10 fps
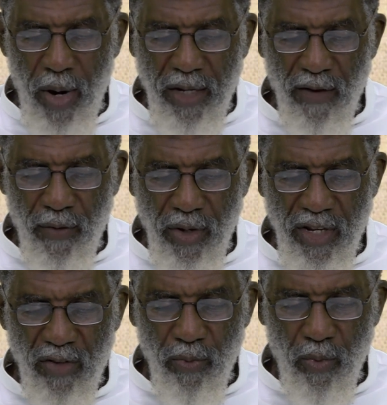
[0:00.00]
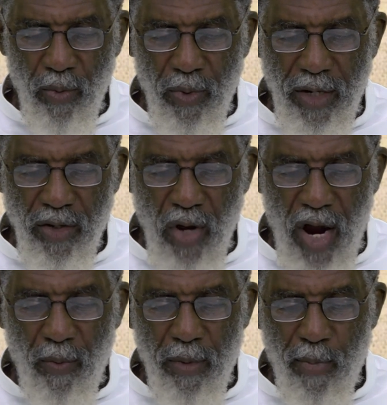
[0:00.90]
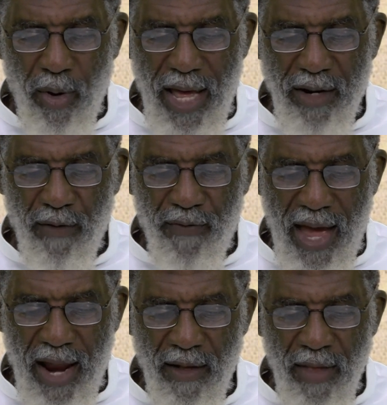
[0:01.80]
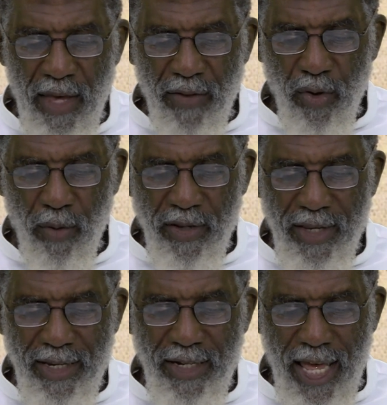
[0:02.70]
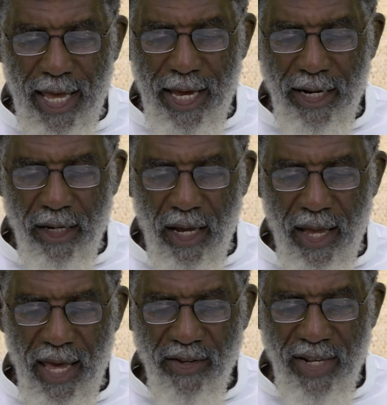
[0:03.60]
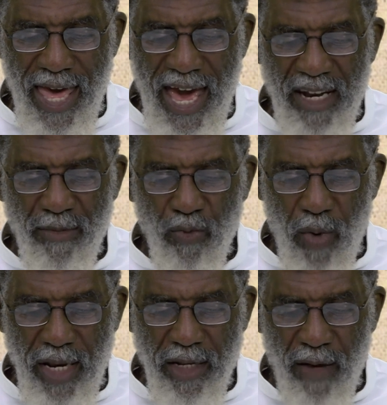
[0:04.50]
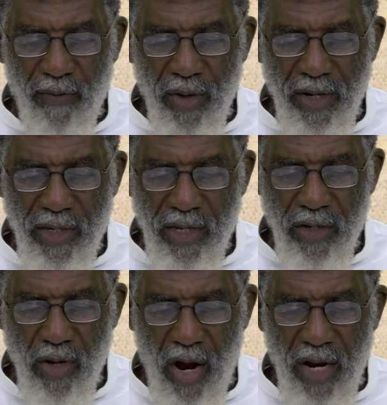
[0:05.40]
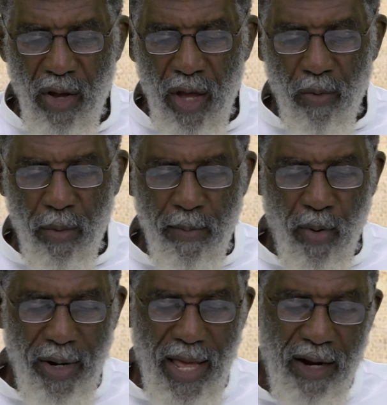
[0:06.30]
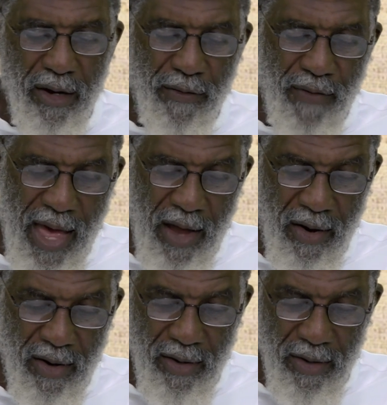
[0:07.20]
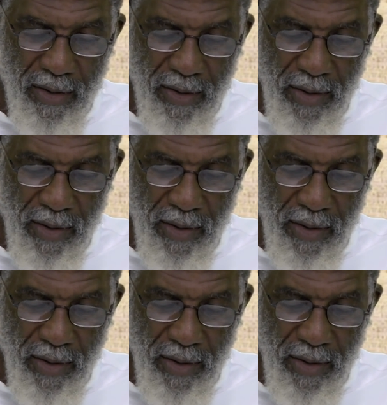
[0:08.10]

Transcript: weight of goodness in his heart, will be brought out of the fire. Then whoever says, La ilaha illallah, has an atom's weight of goodness in his heart, will be brought out of the fire.